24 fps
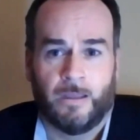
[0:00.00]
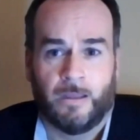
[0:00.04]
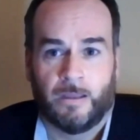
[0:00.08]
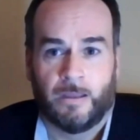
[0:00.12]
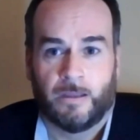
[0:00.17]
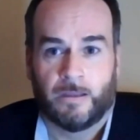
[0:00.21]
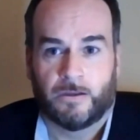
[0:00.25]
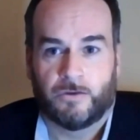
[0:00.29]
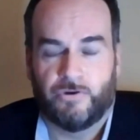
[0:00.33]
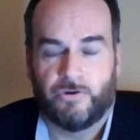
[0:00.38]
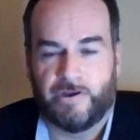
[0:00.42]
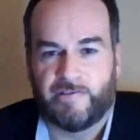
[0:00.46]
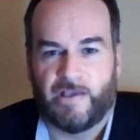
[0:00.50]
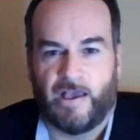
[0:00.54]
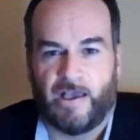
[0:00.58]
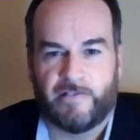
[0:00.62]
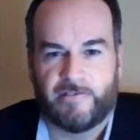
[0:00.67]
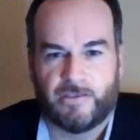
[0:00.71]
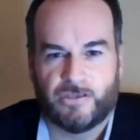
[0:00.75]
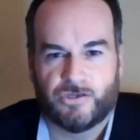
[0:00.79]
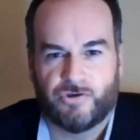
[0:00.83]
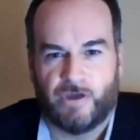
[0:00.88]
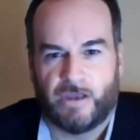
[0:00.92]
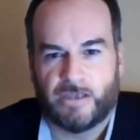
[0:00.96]

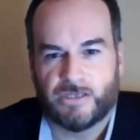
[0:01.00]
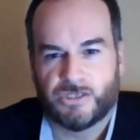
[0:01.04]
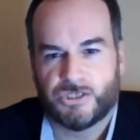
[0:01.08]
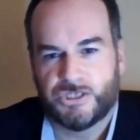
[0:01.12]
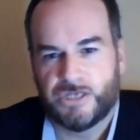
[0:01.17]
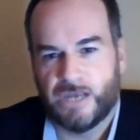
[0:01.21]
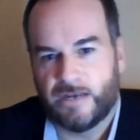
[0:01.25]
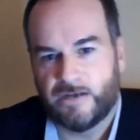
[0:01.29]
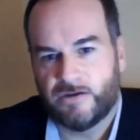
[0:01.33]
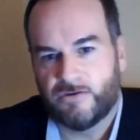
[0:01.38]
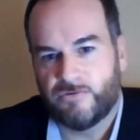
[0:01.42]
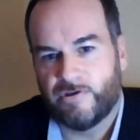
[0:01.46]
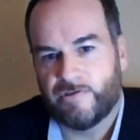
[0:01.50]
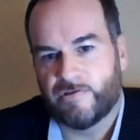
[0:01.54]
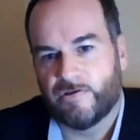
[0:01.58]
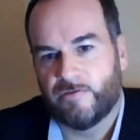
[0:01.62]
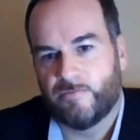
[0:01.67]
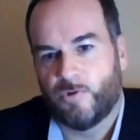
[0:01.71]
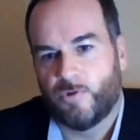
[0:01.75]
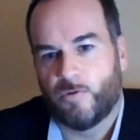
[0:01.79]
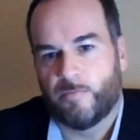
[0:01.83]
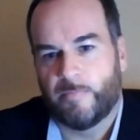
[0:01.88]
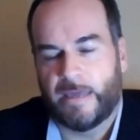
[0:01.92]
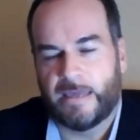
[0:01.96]
criticizing transgenderism
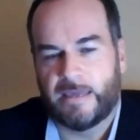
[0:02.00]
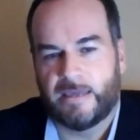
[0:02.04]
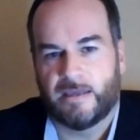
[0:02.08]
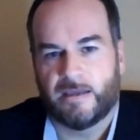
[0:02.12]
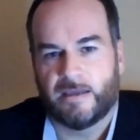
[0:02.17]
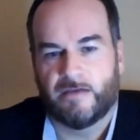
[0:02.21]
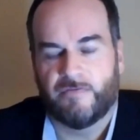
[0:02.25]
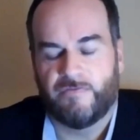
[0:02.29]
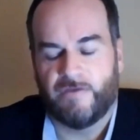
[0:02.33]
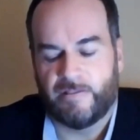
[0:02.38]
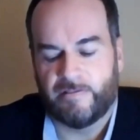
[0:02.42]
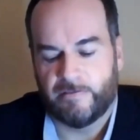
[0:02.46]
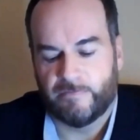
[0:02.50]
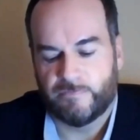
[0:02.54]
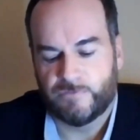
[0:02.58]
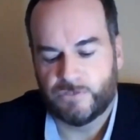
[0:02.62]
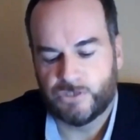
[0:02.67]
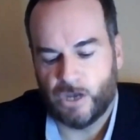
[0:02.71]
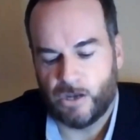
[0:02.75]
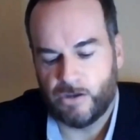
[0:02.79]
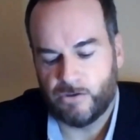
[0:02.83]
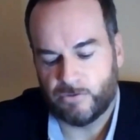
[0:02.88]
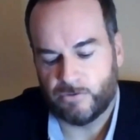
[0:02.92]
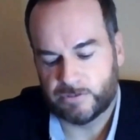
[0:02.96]
or making offensive
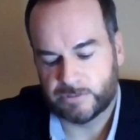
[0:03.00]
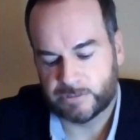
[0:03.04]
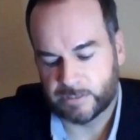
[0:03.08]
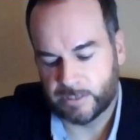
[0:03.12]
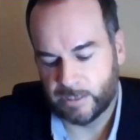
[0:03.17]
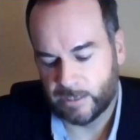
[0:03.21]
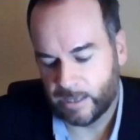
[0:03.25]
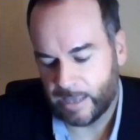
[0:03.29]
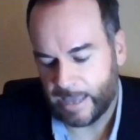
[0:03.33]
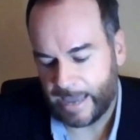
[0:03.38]
jokes.